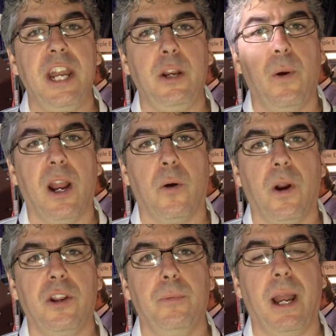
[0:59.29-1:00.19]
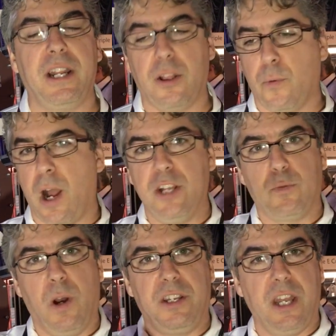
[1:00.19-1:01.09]
anywhere where you might
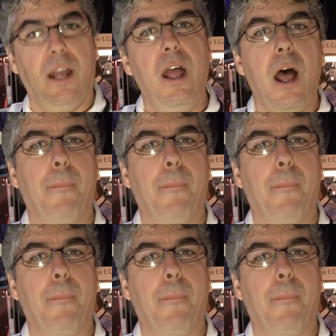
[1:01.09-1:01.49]
otherwise want a